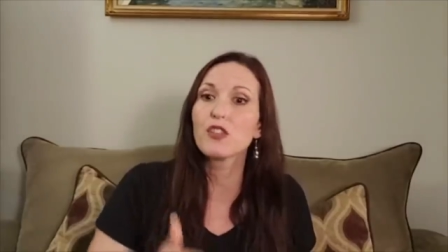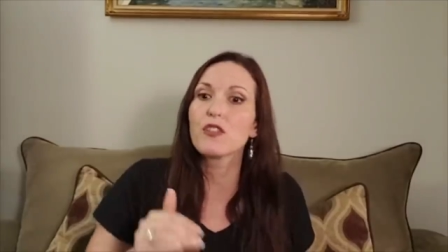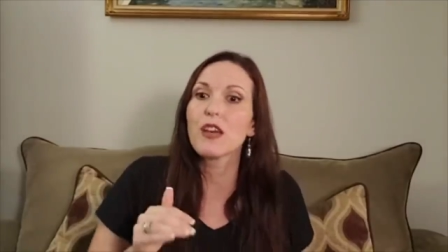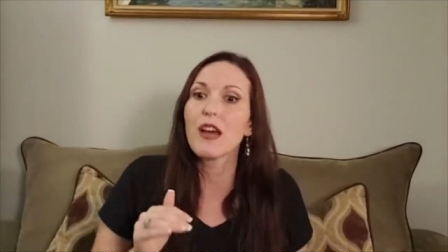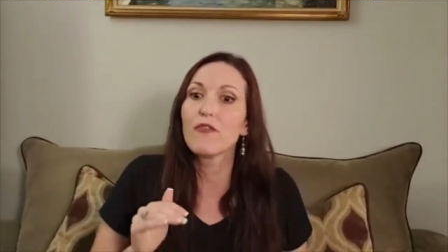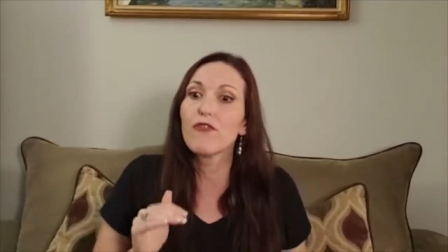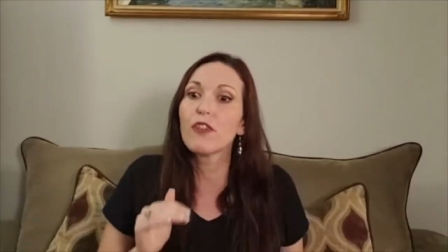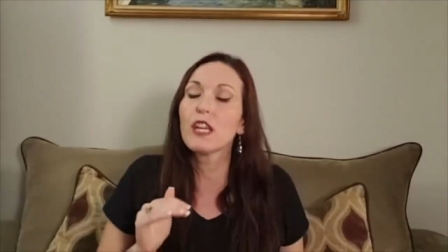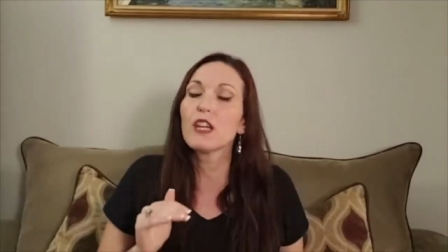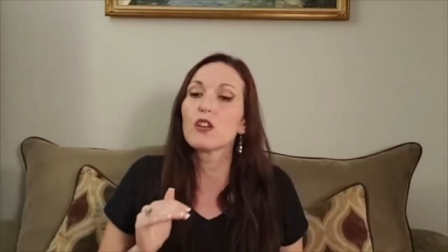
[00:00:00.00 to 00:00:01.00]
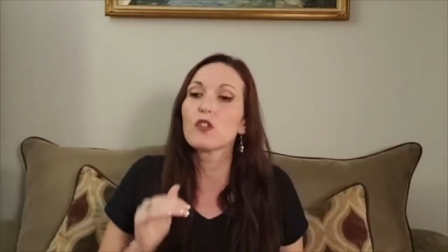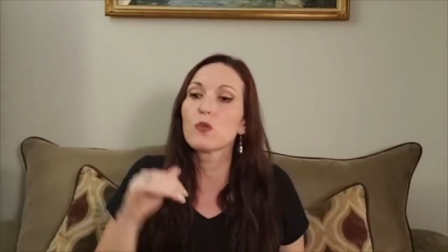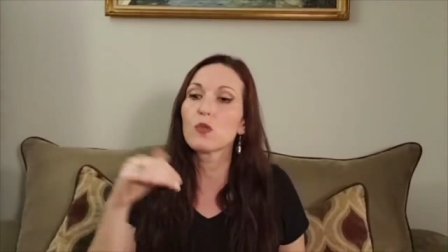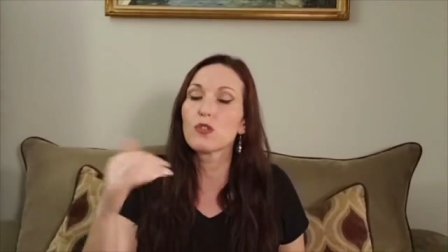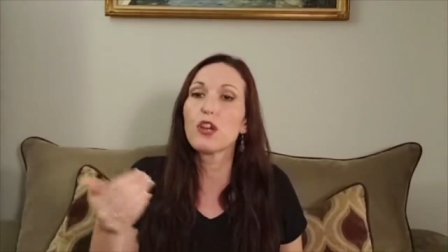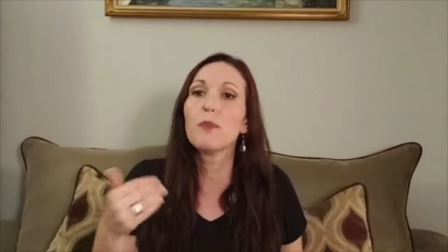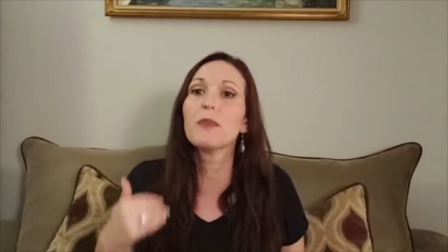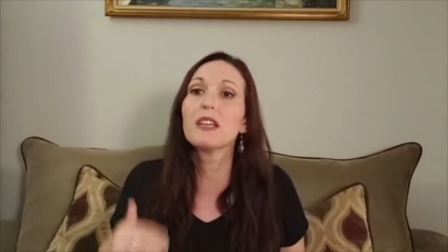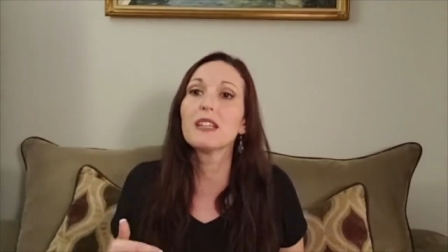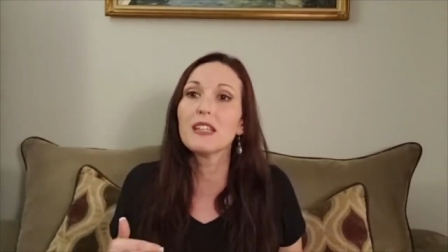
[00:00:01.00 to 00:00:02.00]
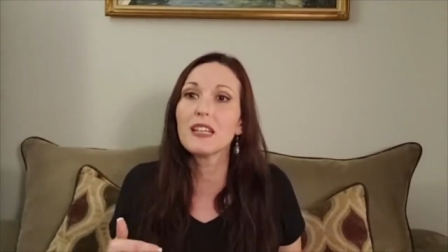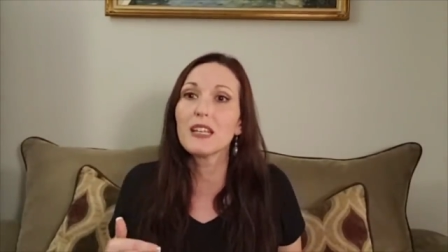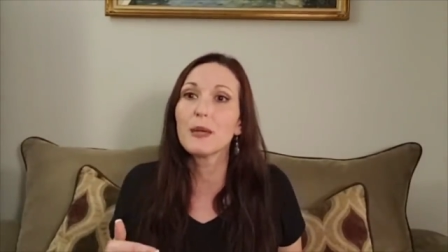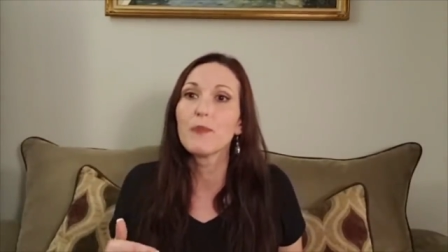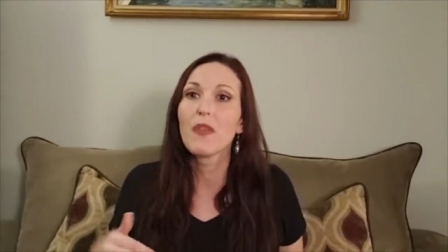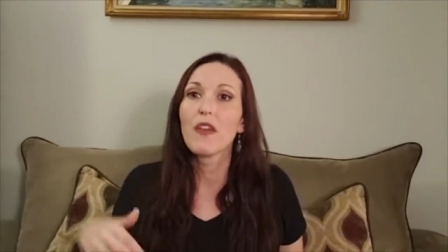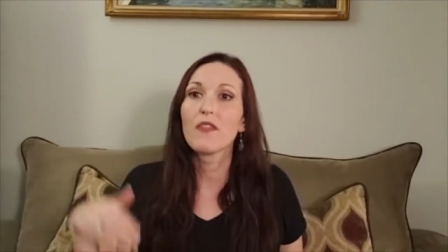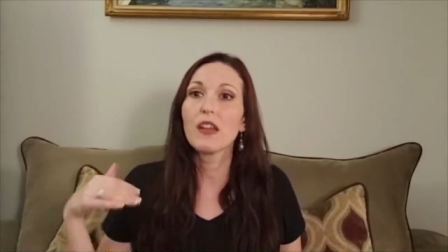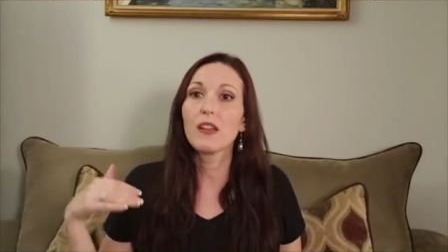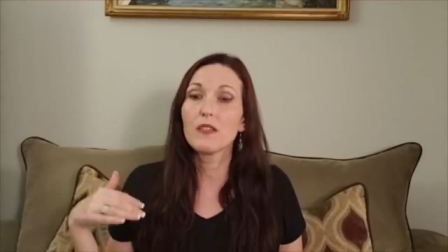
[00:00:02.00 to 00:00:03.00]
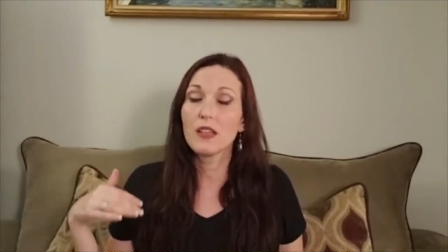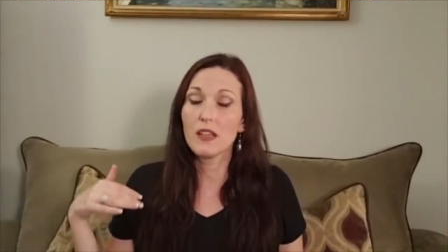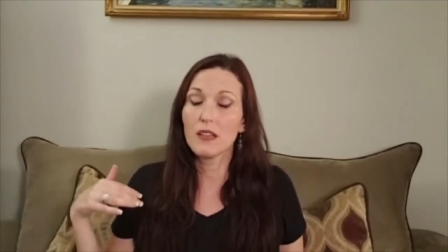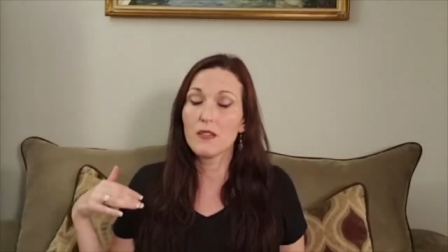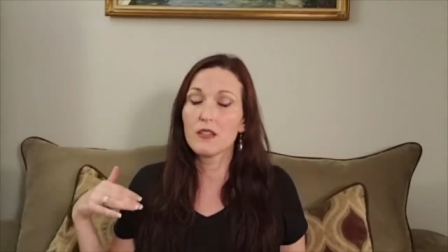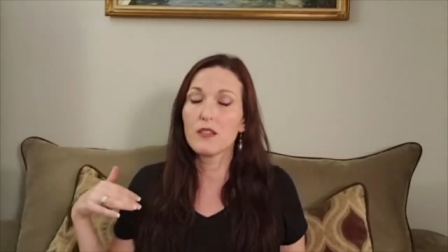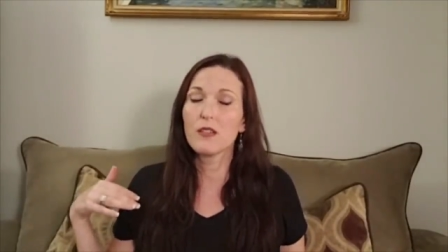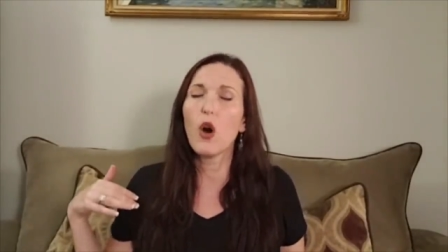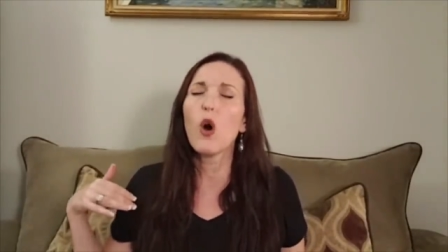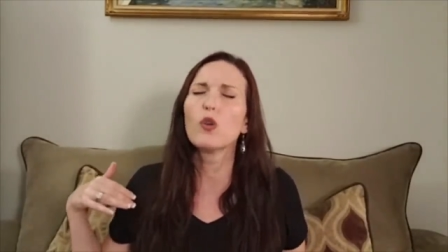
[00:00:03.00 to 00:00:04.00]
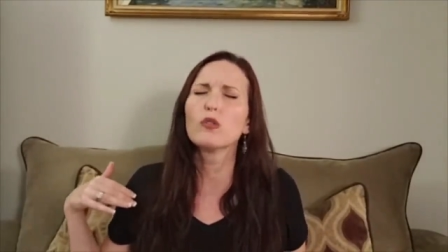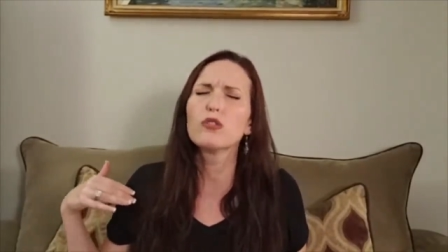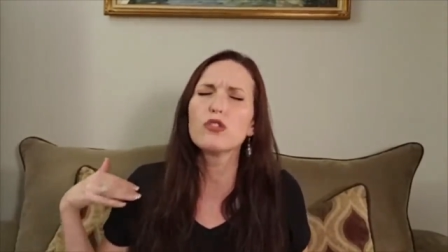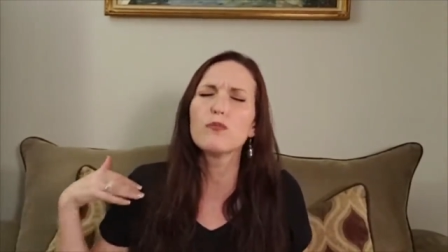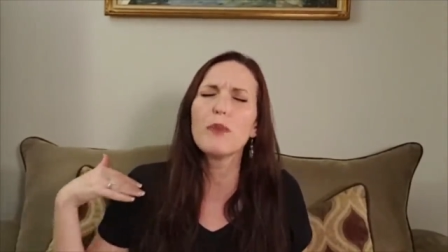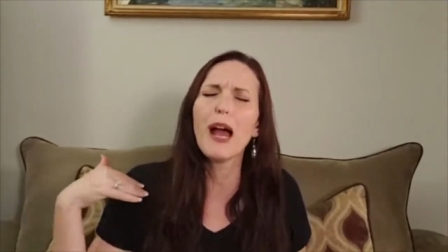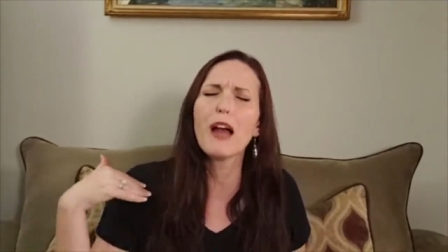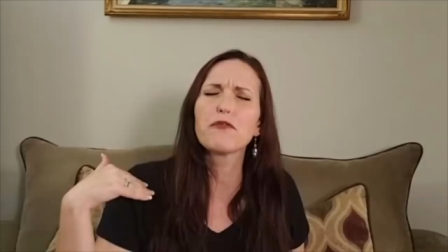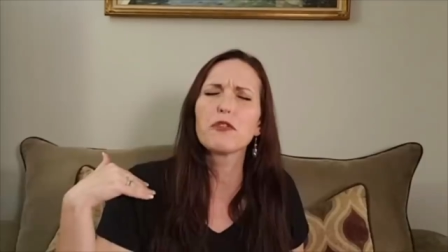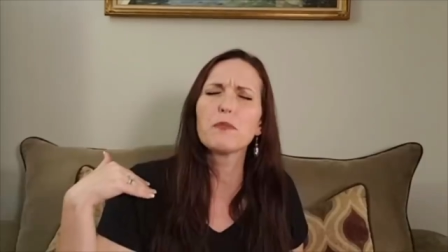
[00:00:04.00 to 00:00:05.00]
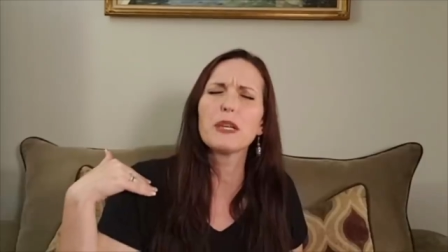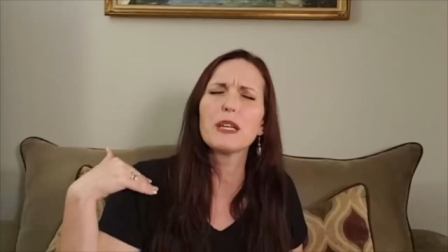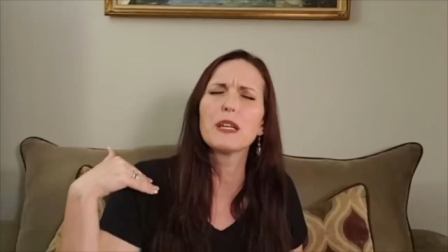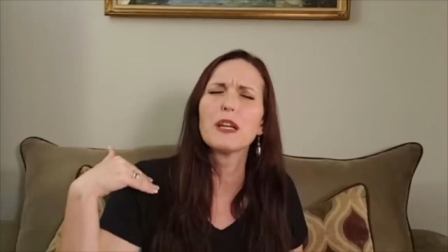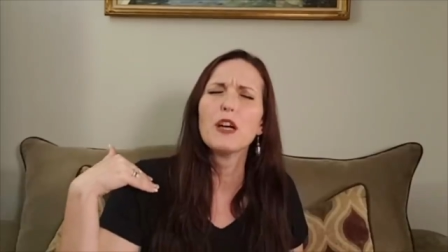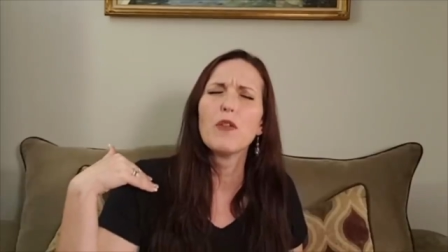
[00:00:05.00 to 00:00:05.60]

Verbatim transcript: So that fear or timidity that that holds you back from being